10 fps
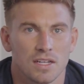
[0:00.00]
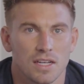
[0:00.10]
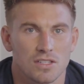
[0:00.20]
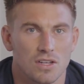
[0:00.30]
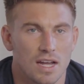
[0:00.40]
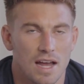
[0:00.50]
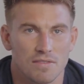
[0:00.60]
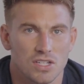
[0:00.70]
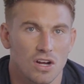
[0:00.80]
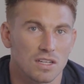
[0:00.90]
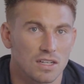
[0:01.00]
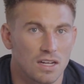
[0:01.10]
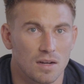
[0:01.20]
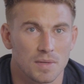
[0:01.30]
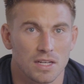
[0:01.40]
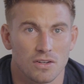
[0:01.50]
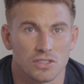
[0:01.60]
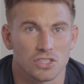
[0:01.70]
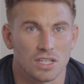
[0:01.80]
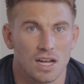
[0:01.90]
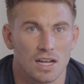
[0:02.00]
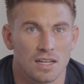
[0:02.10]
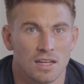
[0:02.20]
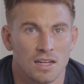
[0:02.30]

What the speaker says: And so to have Scotland come in here in July